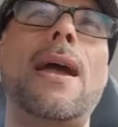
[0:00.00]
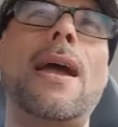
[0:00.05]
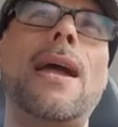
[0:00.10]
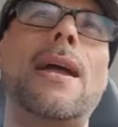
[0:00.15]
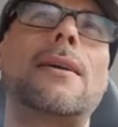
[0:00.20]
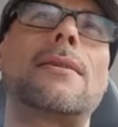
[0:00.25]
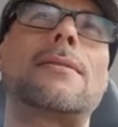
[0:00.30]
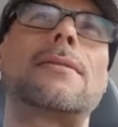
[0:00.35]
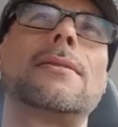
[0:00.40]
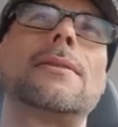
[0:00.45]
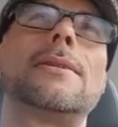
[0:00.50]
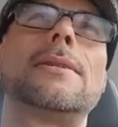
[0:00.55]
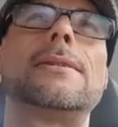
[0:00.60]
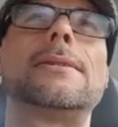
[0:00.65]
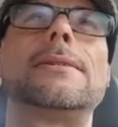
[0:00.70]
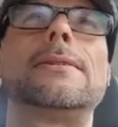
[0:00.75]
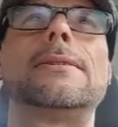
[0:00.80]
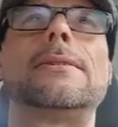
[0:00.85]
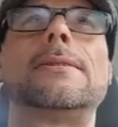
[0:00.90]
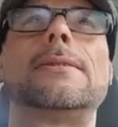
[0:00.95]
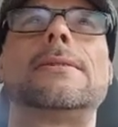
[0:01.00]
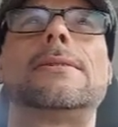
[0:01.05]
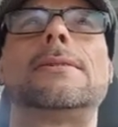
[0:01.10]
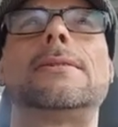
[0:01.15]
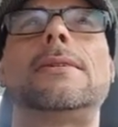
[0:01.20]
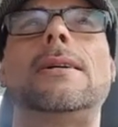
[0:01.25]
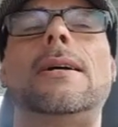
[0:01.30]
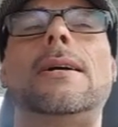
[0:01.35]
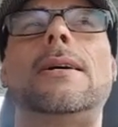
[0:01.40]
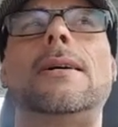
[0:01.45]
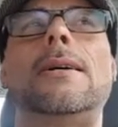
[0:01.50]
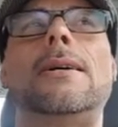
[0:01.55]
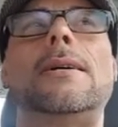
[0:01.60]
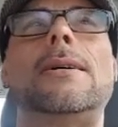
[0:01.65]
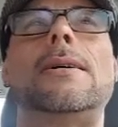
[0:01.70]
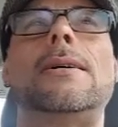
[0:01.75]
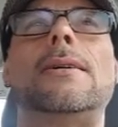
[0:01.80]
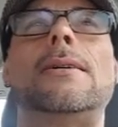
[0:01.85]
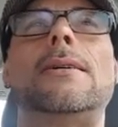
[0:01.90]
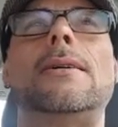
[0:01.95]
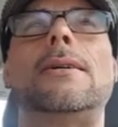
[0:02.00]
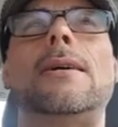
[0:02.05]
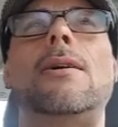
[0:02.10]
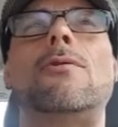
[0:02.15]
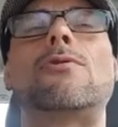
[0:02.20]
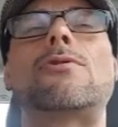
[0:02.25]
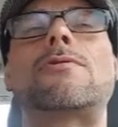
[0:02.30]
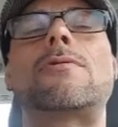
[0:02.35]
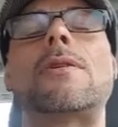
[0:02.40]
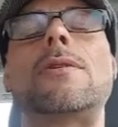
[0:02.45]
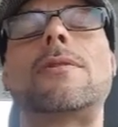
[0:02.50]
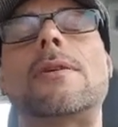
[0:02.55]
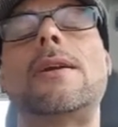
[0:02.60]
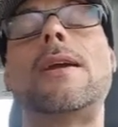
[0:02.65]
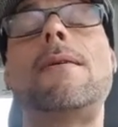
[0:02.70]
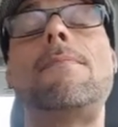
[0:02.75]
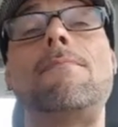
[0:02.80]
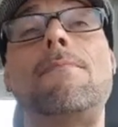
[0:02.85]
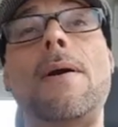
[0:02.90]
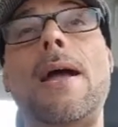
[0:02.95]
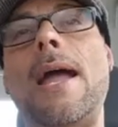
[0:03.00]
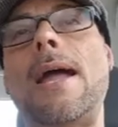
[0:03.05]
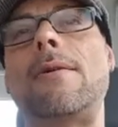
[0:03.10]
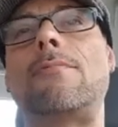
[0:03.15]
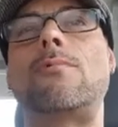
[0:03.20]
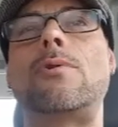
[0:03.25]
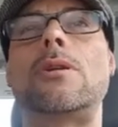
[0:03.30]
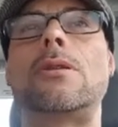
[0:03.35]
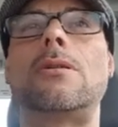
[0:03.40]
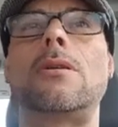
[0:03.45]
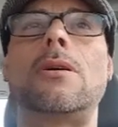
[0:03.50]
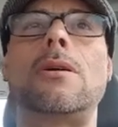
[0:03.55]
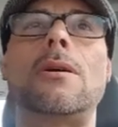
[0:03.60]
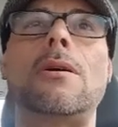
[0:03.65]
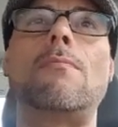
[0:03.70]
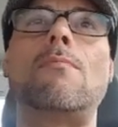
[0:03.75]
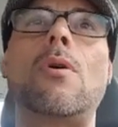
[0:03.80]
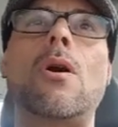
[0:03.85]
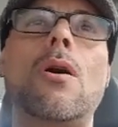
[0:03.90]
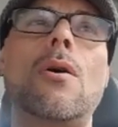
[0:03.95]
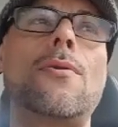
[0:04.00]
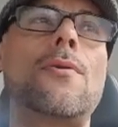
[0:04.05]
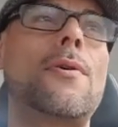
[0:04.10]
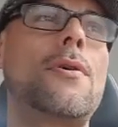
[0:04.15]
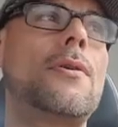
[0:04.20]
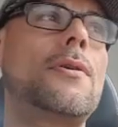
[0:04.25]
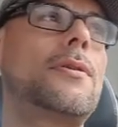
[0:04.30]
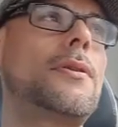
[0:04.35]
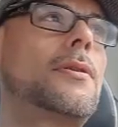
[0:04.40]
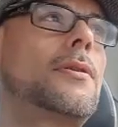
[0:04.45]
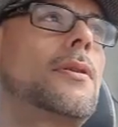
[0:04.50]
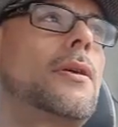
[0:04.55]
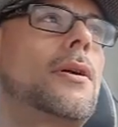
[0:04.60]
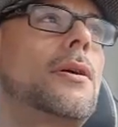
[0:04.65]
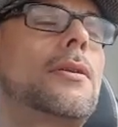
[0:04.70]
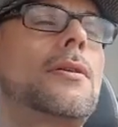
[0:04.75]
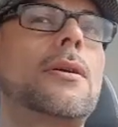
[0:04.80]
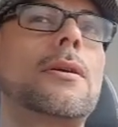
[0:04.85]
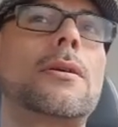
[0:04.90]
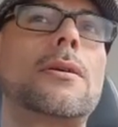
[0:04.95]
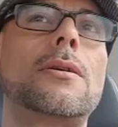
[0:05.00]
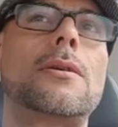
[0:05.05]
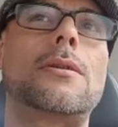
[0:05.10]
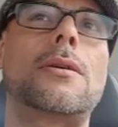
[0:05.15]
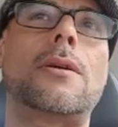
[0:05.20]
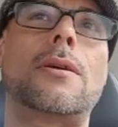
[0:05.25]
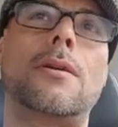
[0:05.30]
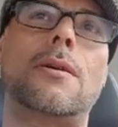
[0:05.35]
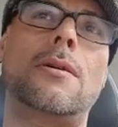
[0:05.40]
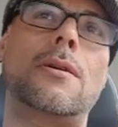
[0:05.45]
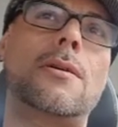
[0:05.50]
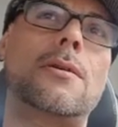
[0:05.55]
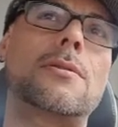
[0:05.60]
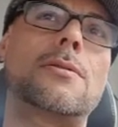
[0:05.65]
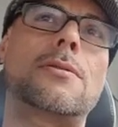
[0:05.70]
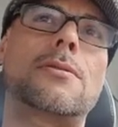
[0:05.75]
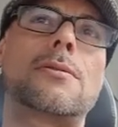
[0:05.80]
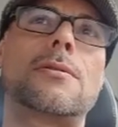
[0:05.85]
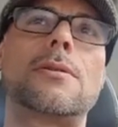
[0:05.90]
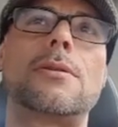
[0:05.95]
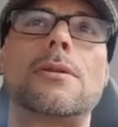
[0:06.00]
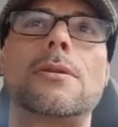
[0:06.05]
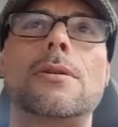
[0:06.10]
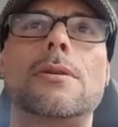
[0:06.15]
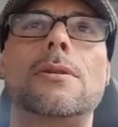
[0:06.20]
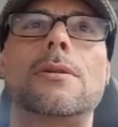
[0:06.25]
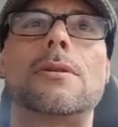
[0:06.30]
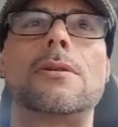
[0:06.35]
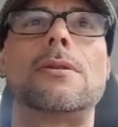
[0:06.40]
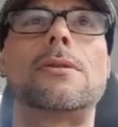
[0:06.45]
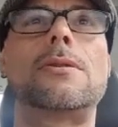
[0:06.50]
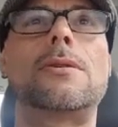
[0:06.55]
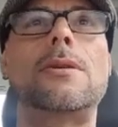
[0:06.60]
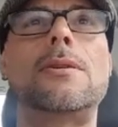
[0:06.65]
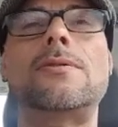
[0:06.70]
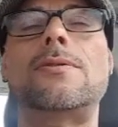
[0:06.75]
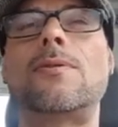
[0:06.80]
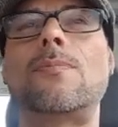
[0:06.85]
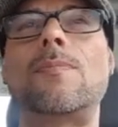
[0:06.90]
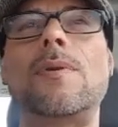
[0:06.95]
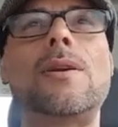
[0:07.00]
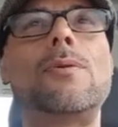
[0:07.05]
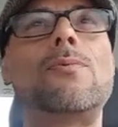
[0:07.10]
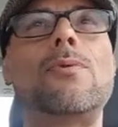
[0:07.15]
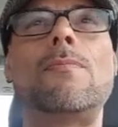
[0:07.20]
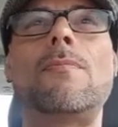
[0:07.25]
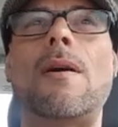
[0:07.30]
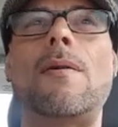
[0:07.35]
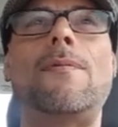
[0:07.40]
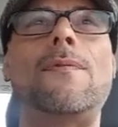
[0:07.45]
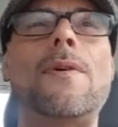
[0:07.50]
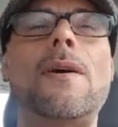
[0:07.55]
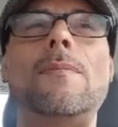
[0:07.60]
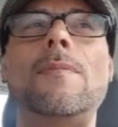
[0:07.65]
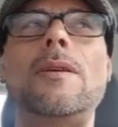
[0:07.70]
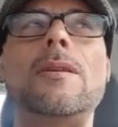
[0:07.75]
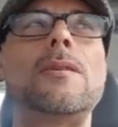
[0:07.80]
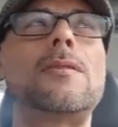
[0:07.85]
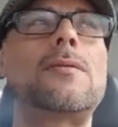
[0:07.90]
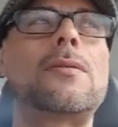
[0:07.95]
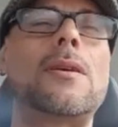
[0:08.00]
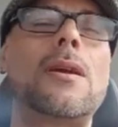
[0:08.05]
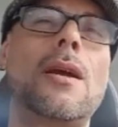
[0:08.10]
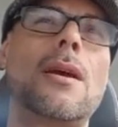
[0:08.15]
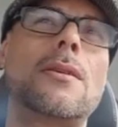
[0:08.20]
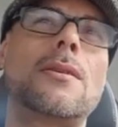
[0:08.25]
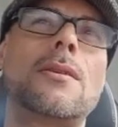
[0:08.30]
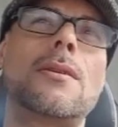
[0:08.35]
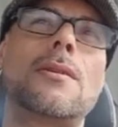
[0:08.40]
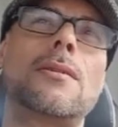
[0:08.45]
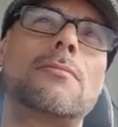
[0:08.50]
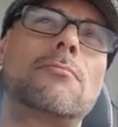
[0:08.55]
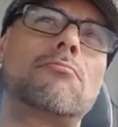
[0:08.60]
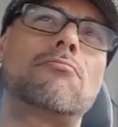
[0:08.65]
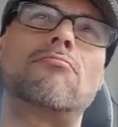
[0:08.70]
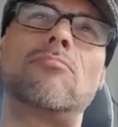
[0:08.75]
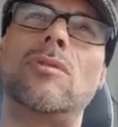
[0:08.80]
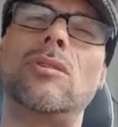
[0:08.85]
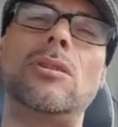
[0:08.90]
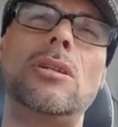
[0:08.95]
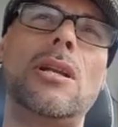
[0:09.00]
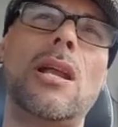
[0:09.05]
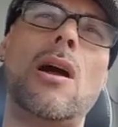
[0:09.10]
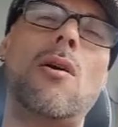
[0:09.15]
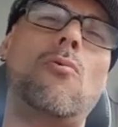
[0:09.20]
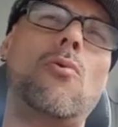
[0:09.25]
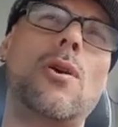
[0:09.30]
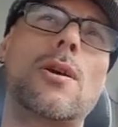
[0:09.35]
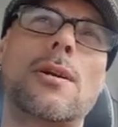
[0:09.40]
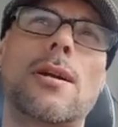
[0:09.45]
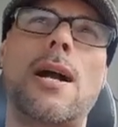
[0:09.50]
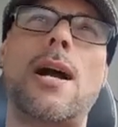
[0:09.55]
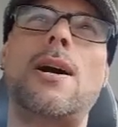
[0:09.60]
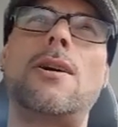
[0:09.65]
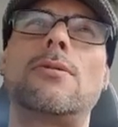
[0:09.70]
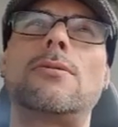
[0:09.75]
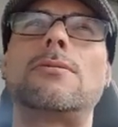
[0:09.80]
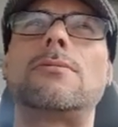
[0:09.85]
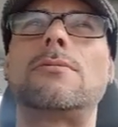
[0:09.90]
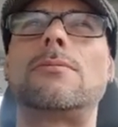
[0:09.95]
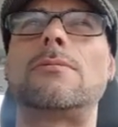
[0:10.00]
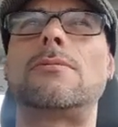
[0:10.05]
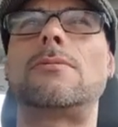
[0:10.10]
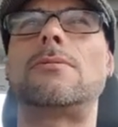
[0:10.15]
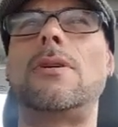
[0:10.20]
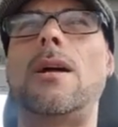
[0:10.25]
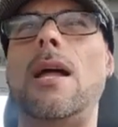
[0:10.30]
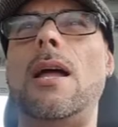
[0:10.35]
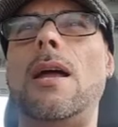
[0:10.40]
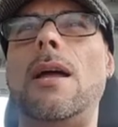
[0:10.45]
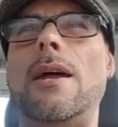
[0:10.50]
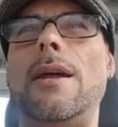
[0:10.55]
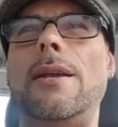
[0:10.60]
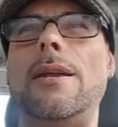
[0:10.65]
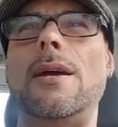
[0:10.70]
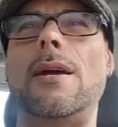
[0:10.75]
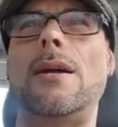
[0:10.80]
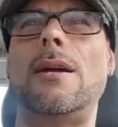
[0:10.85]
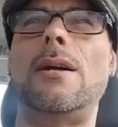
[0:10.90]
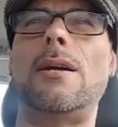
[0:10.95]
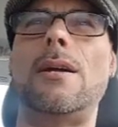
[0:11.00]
back. I was trying to get back with the mother, the girls, just to be with my family together. Did not work out, and